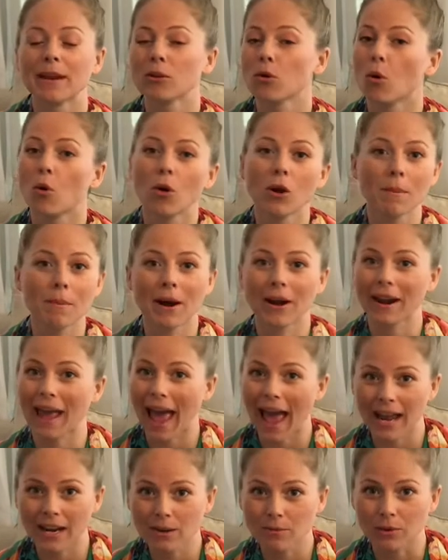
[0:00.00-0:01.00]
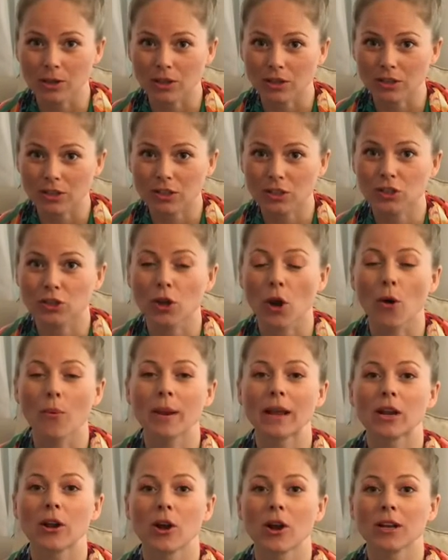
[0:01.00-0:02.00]
all about animals. So
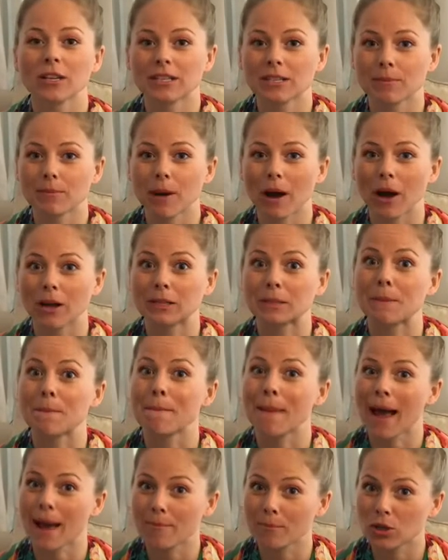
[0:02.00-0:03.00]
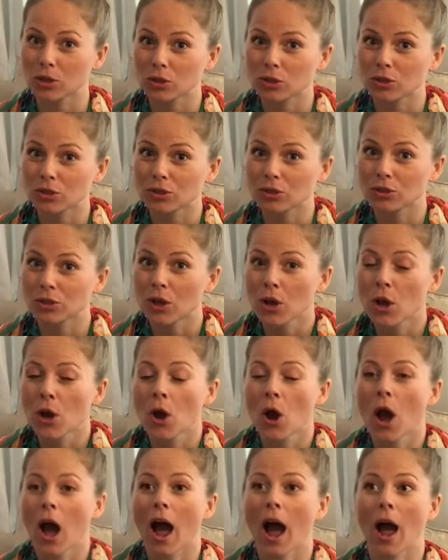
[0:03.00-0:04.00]
we learned about mammals.
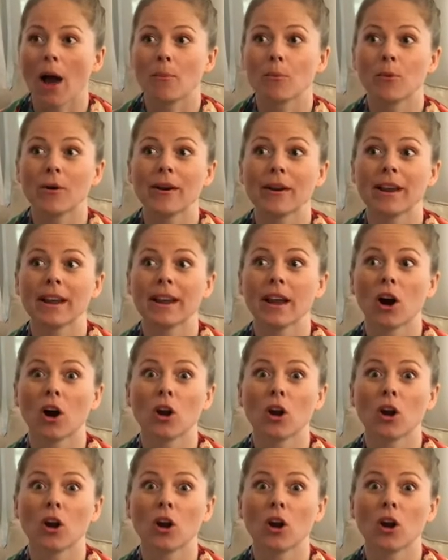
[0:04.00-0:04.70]
We are